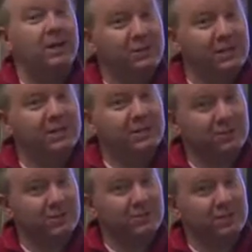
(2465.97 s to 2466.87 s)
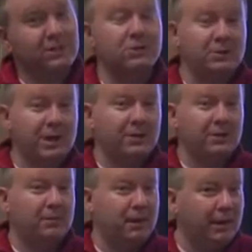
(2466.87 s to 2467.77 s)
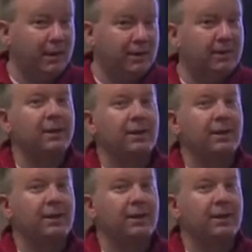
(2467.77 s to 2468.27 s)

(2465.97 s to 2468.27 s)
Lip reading: you get the solution that you had in your mind.